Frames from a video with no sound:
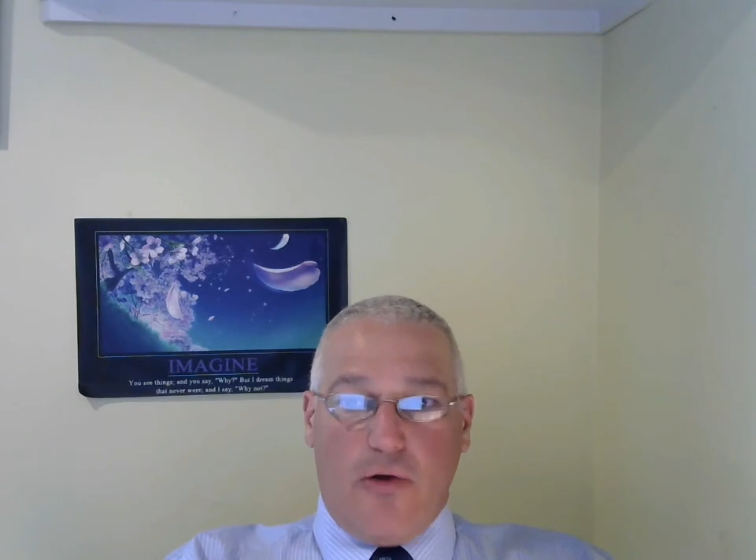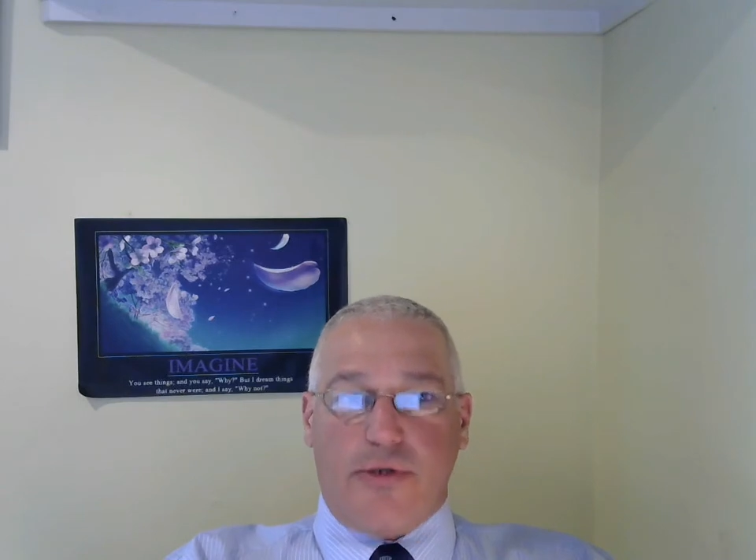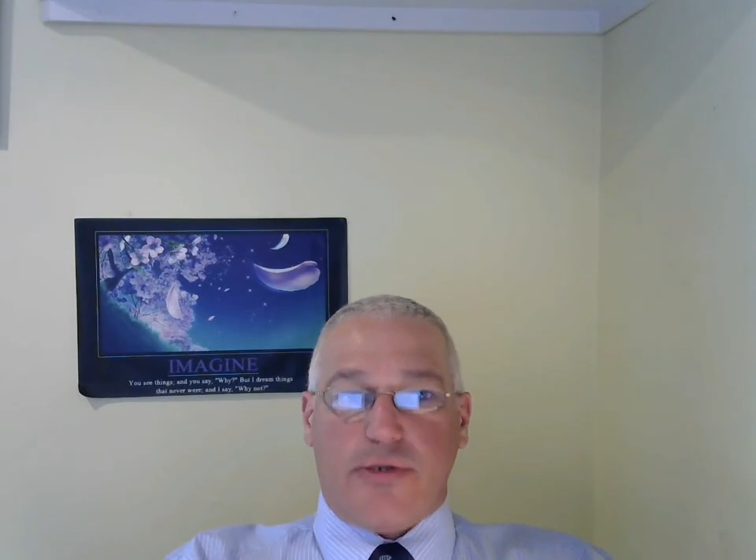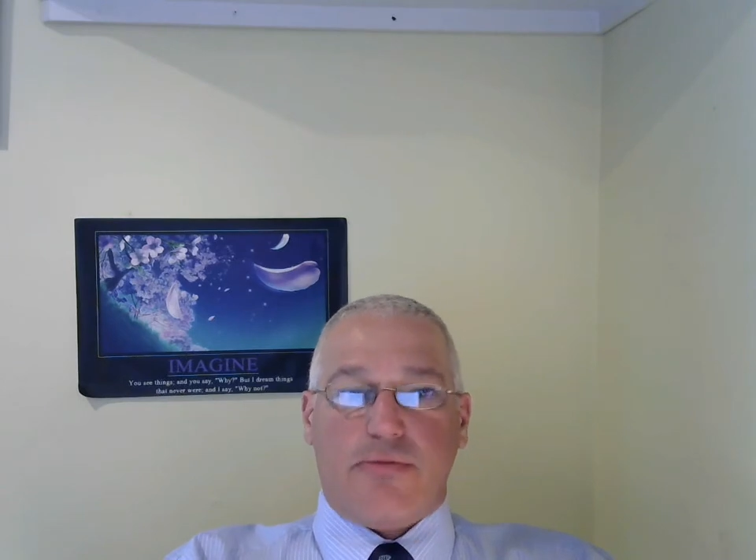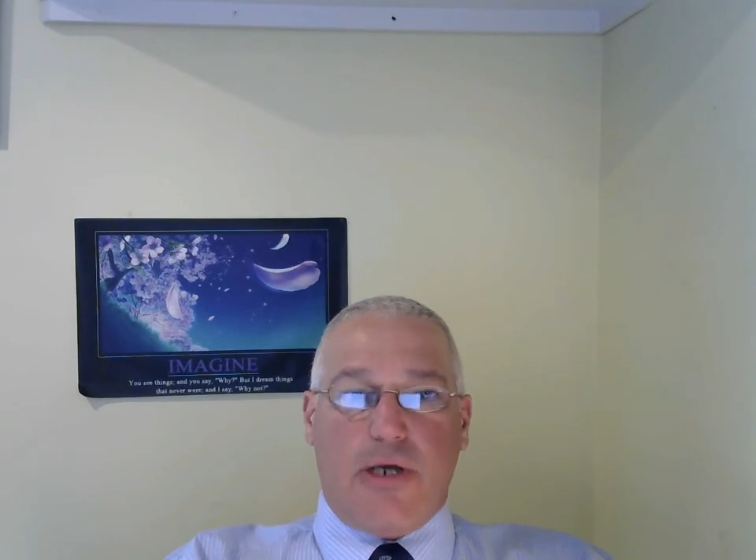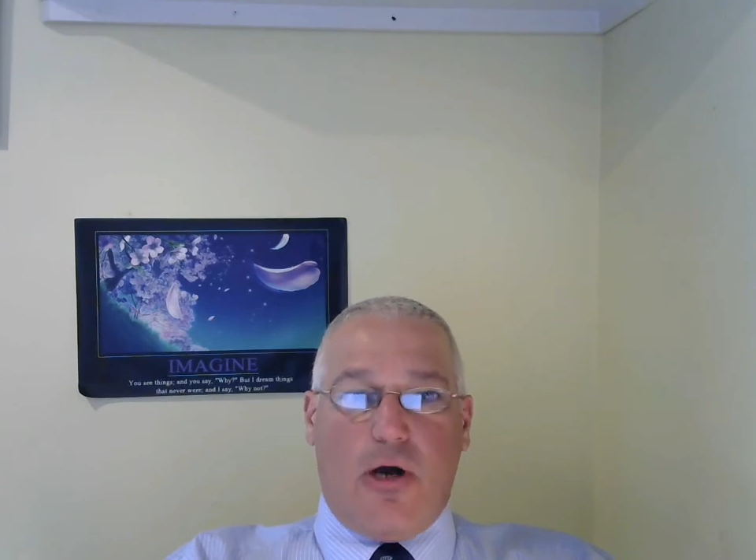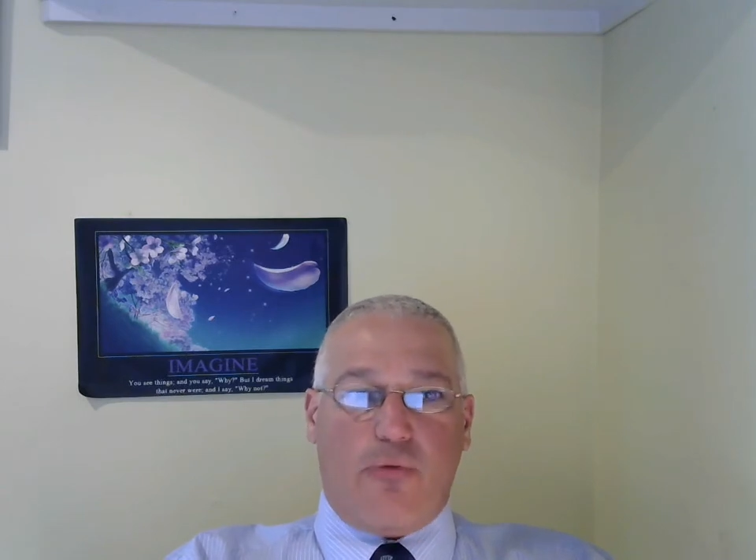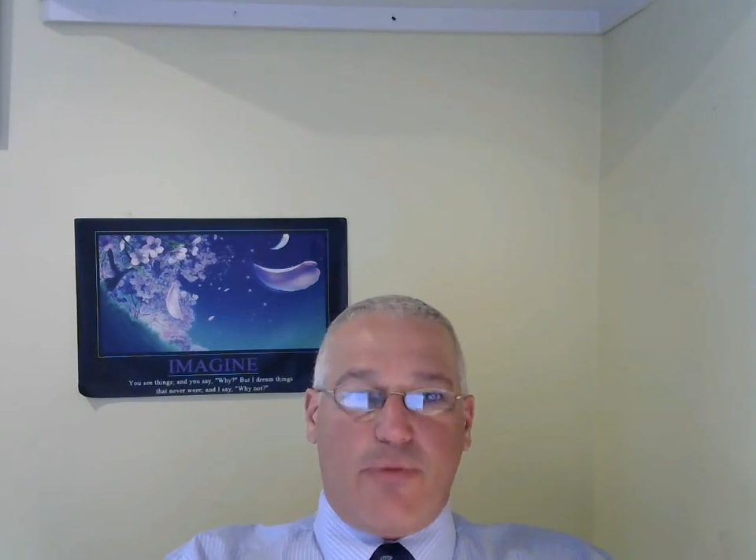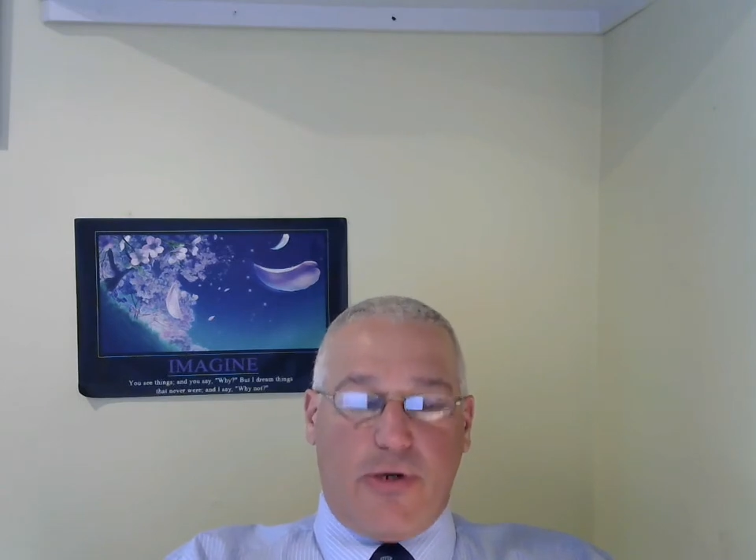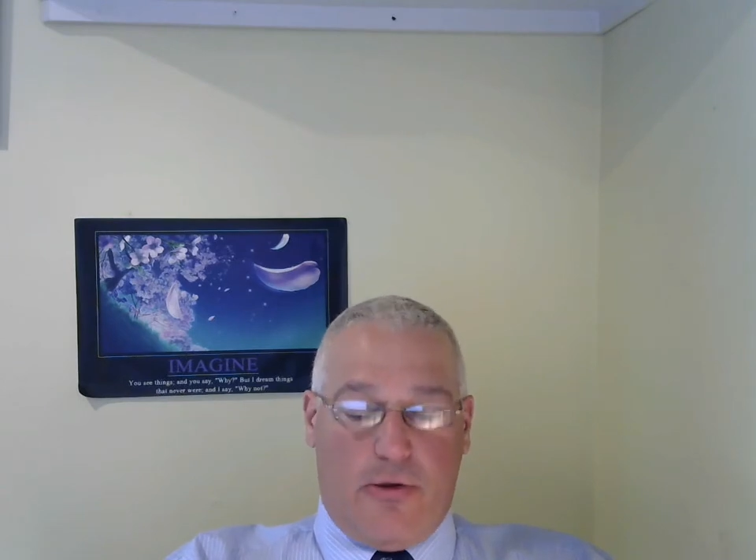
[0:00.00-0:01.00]
It should be
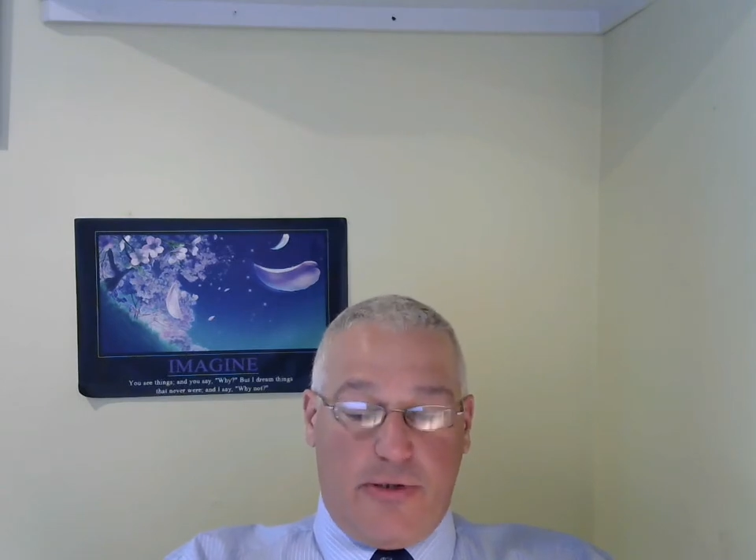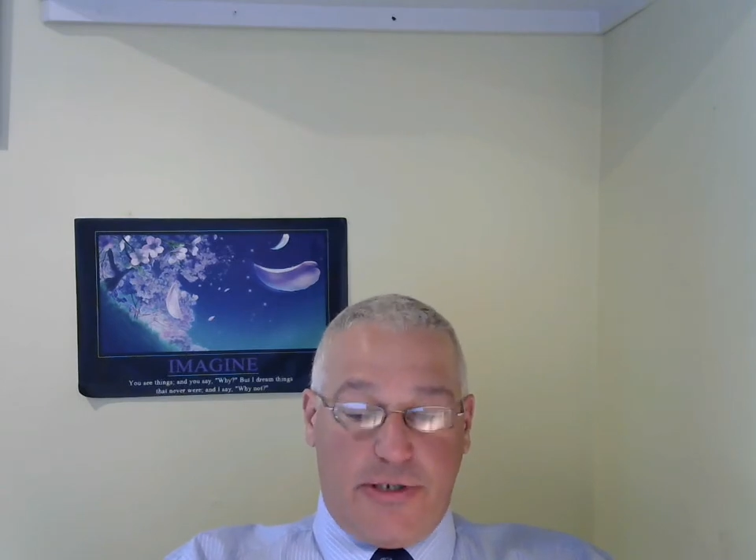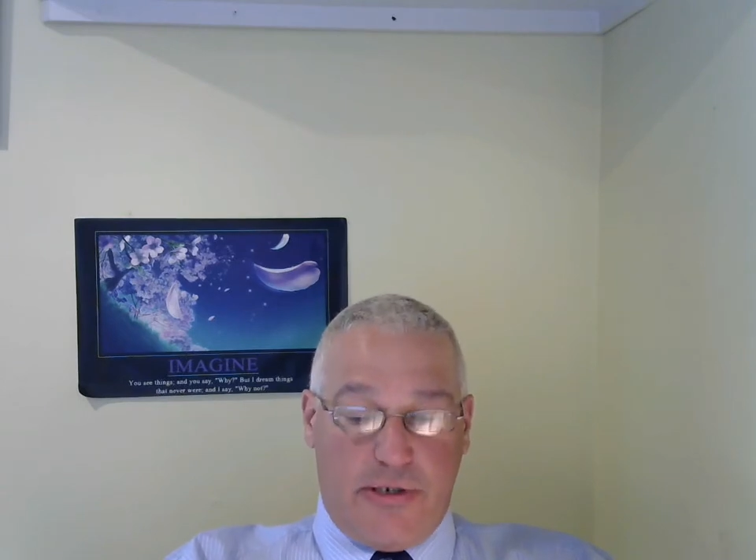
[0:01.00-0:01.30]
open only to